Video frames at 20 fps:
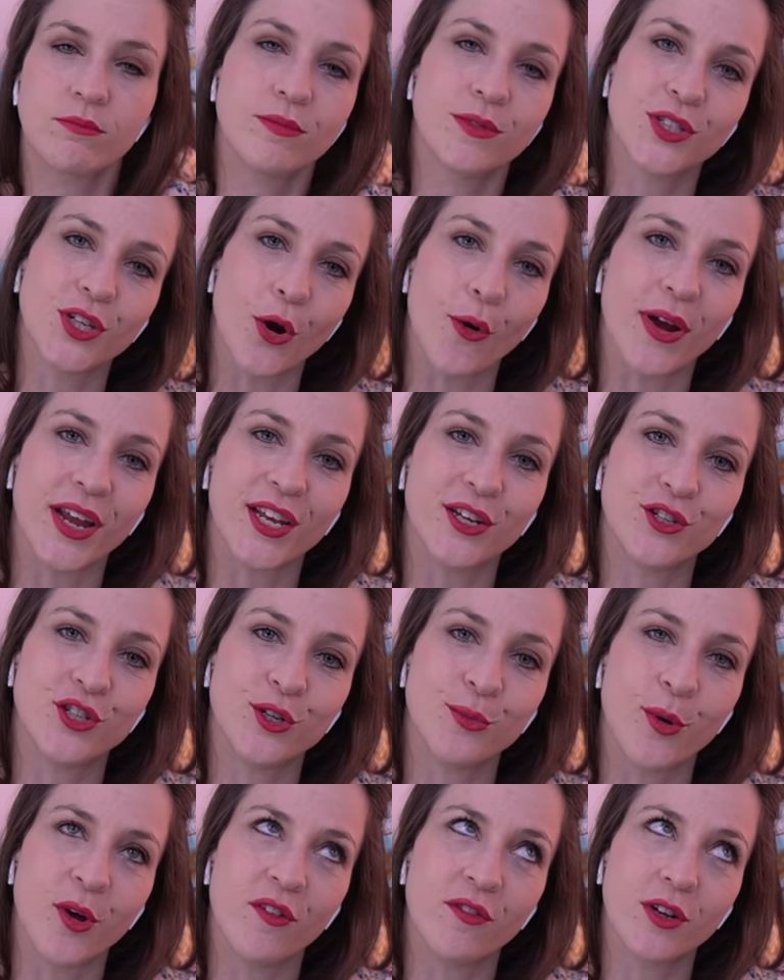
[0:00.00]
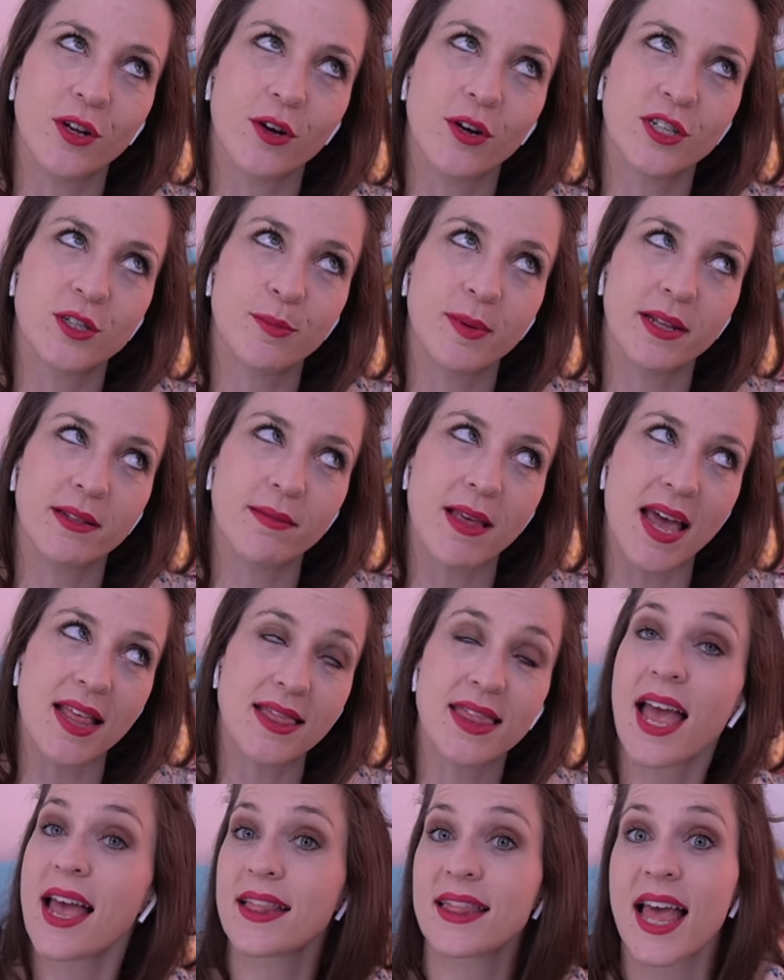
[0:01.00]
sorry, YouTube overlords, but
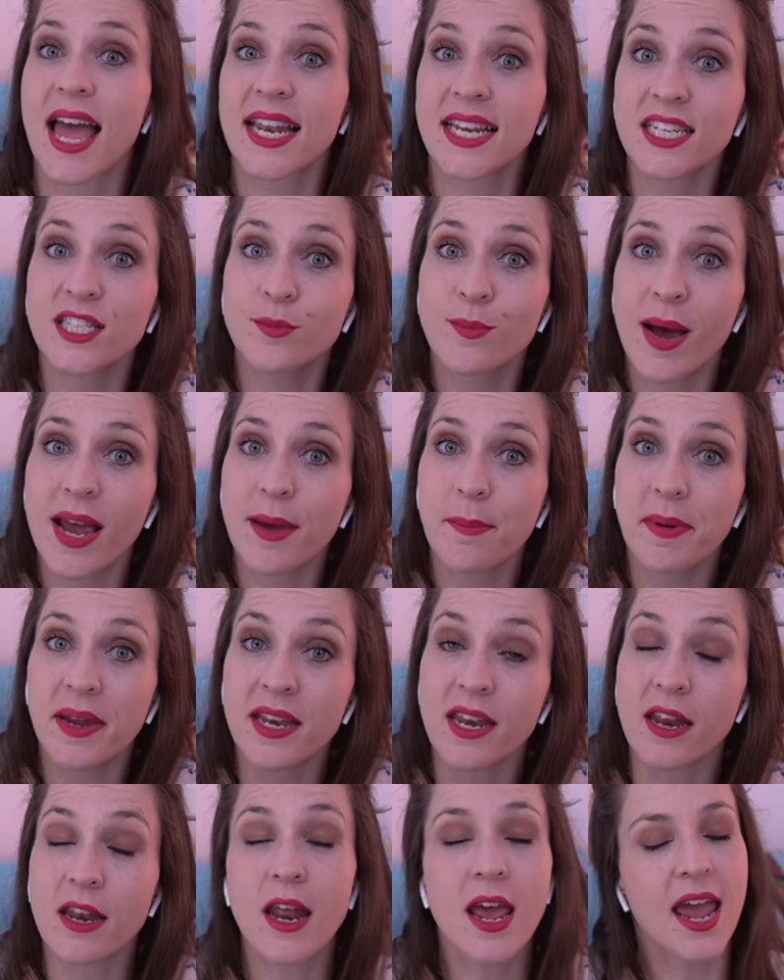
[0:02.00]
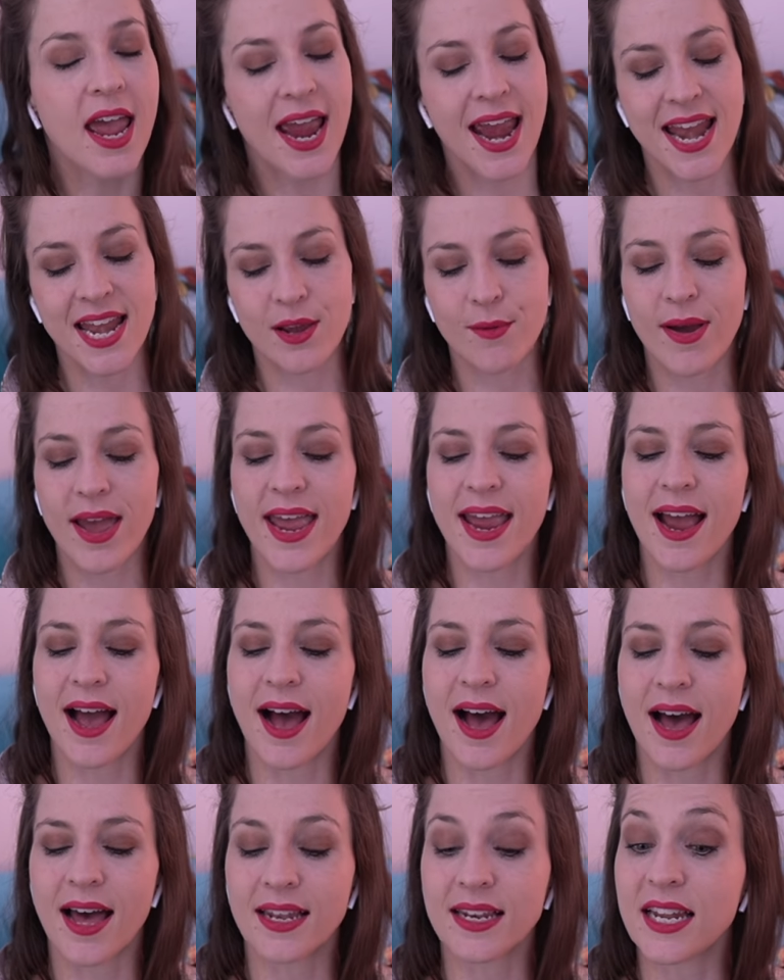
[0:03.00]
that is my opinion. Anyway,
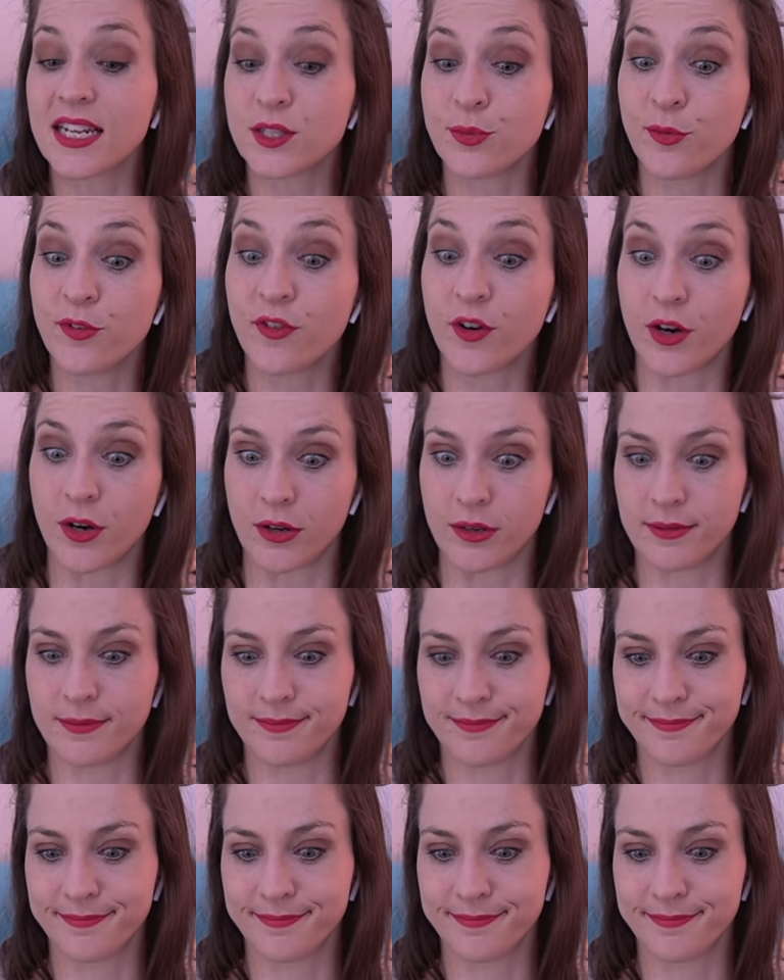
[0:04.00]
let's move on.